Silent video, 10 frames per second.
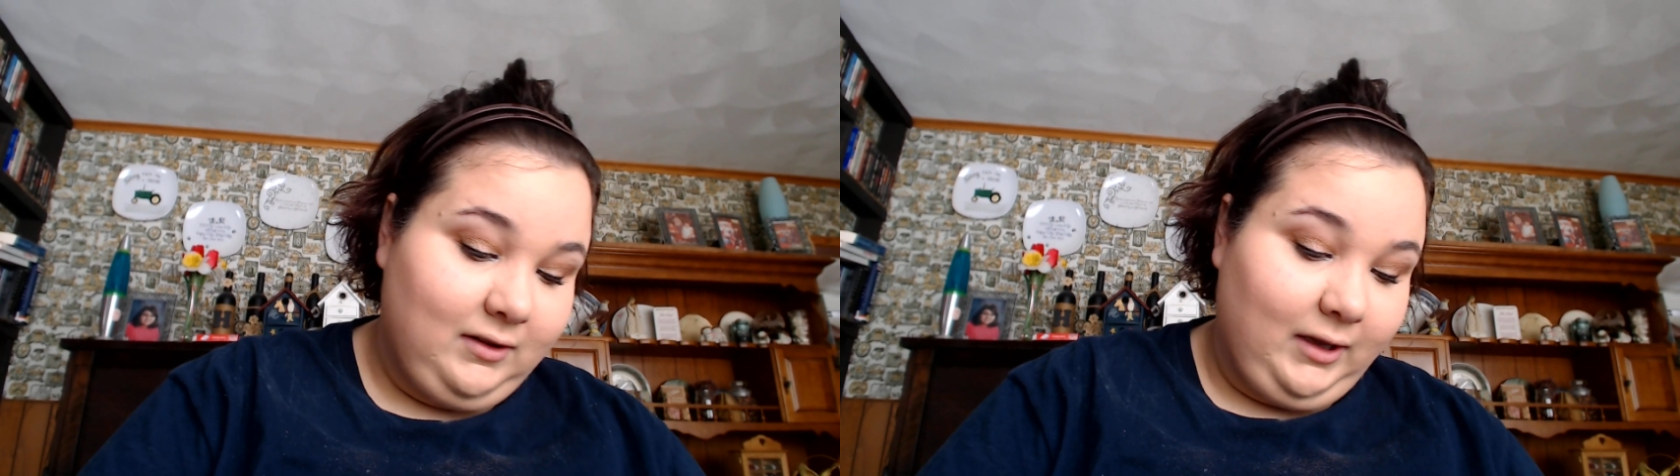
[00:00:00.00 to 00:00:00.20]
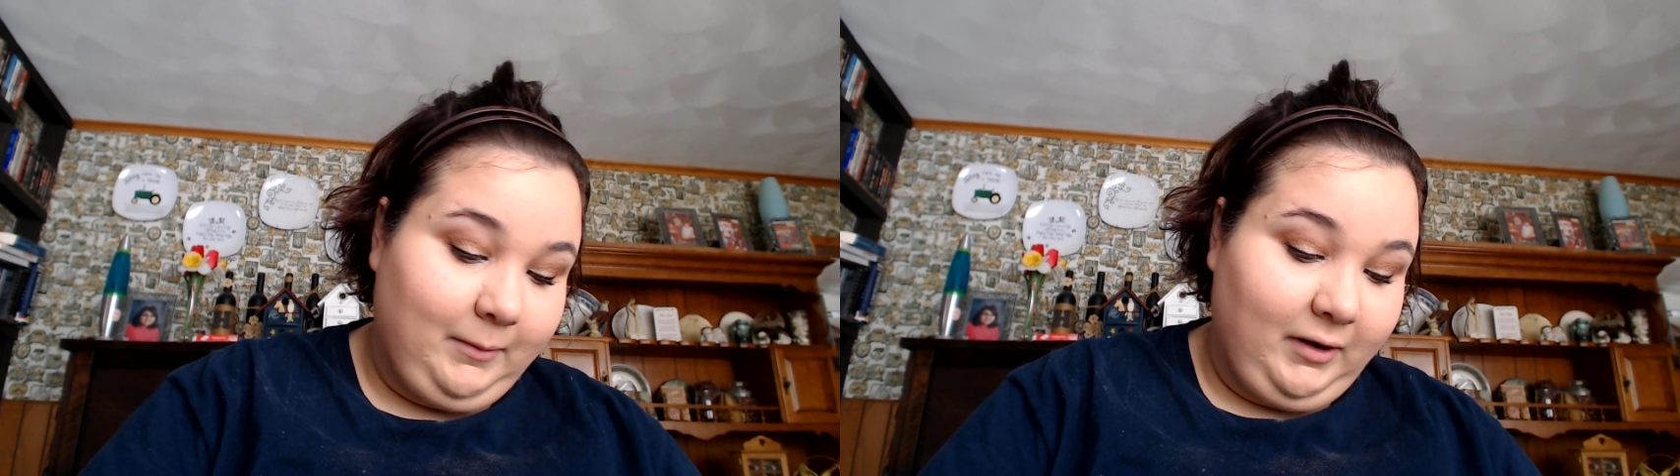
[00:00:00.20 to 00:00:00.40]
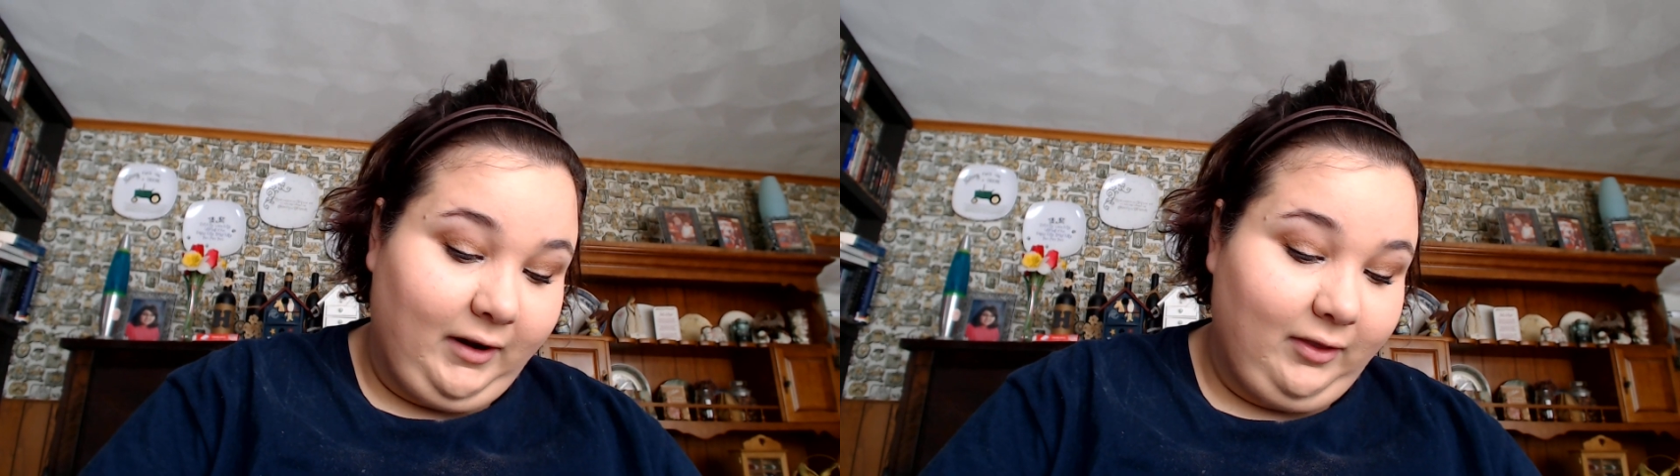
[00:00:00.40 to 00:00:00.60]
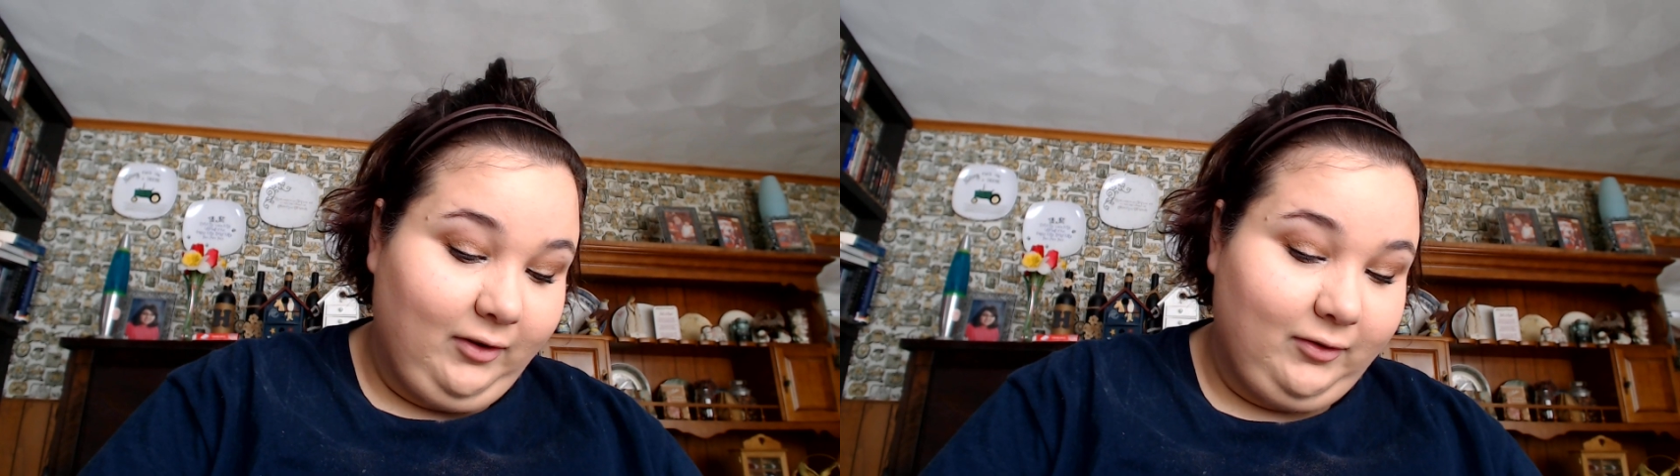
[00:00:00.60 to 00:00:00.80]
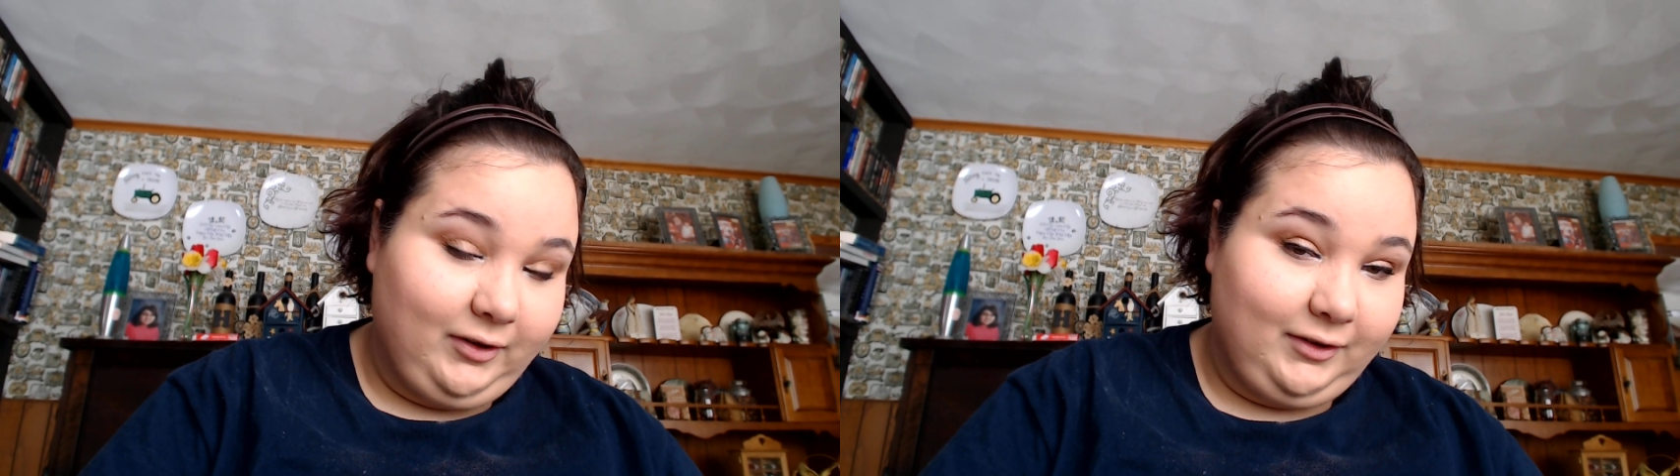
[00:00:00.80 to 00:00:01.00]
I mean, I love
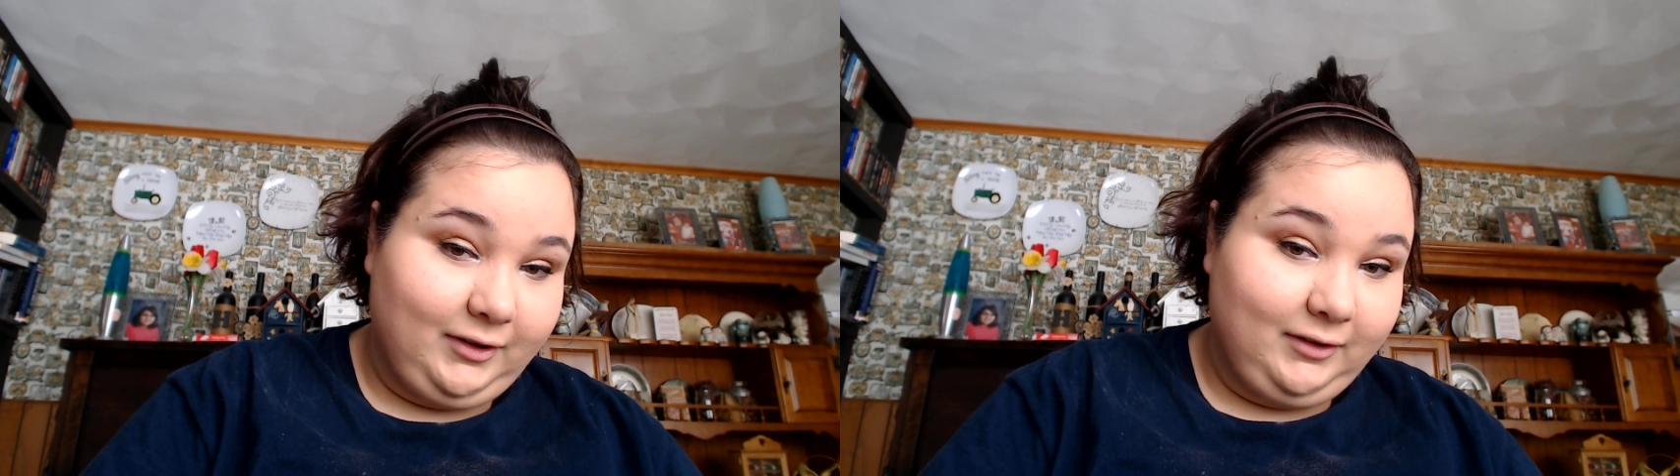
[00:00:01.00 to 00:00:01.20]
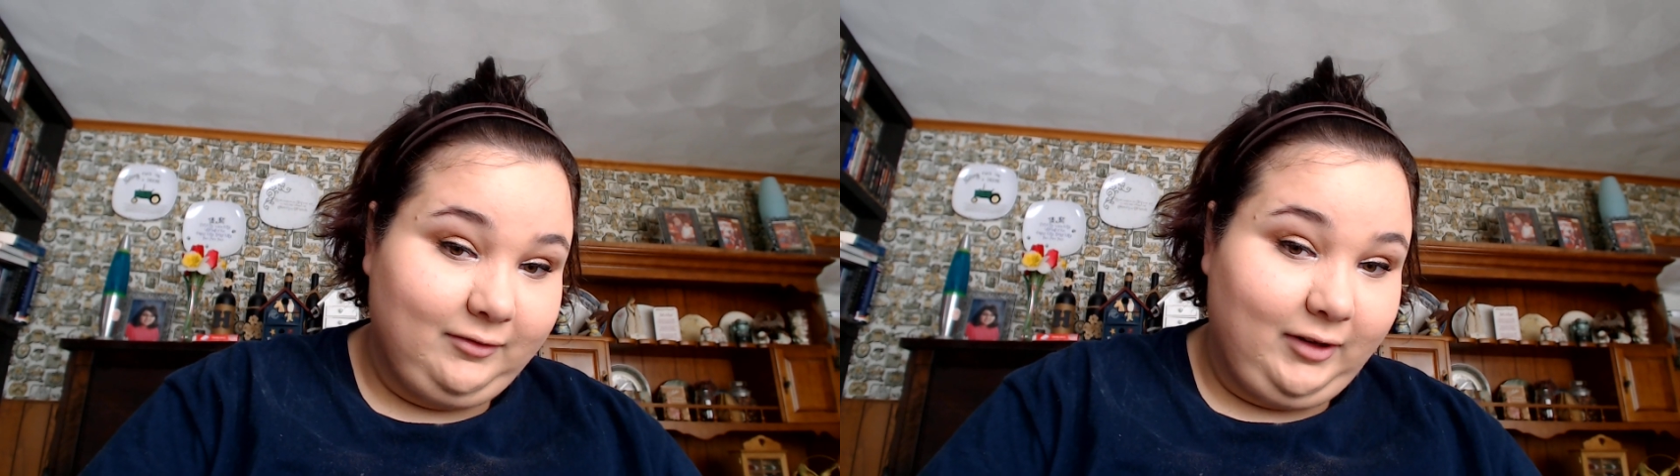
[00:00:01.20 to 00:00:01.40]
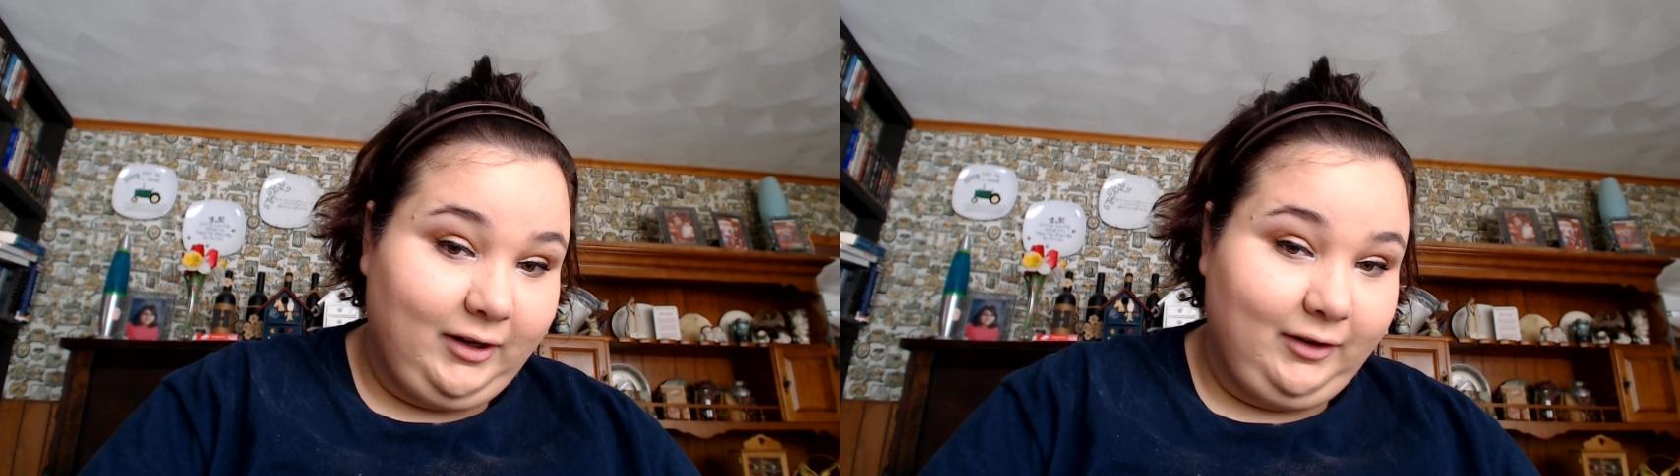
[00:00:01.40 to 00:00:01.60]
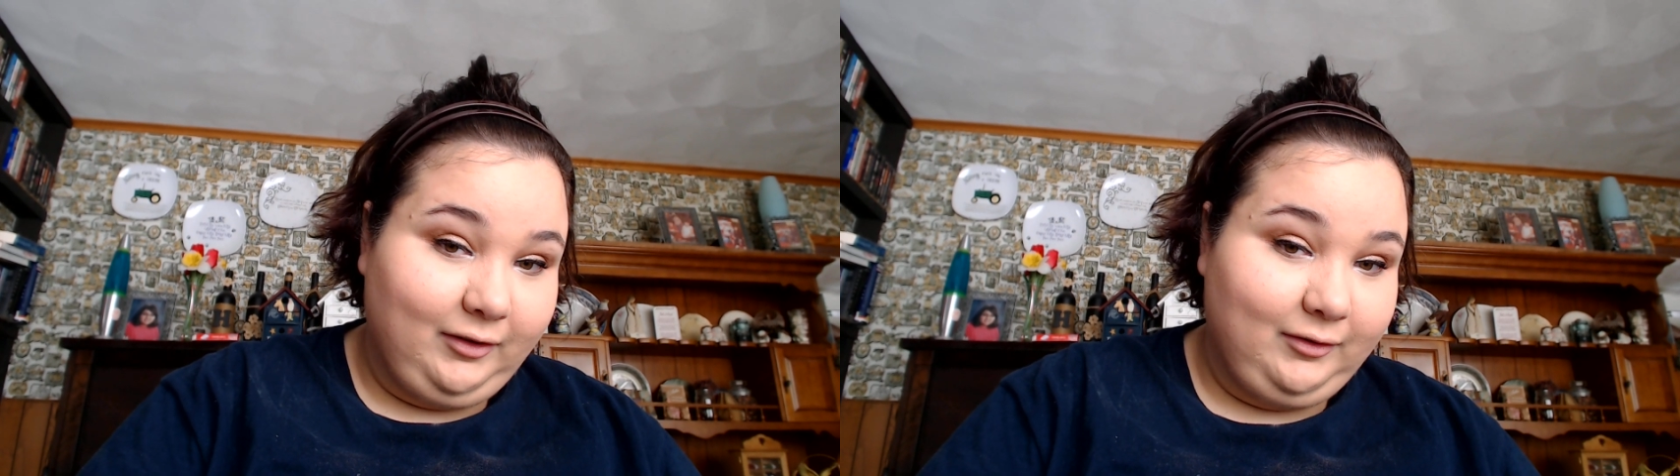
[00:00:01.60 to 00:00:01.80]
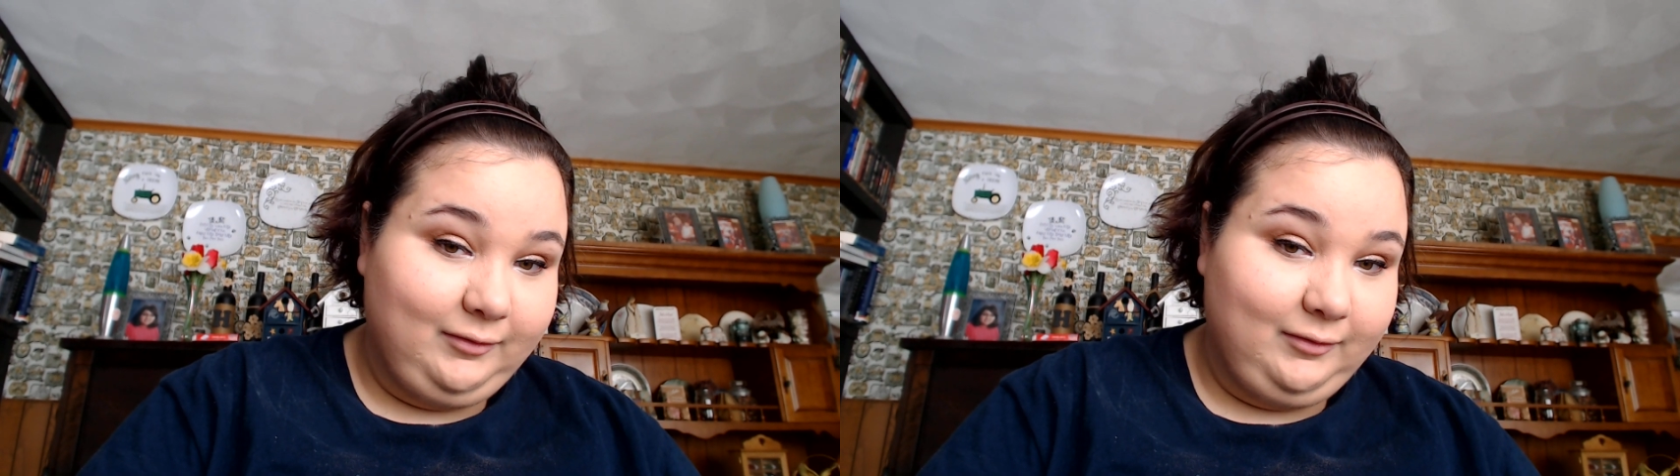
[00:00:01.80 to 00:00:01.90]
winter, I do,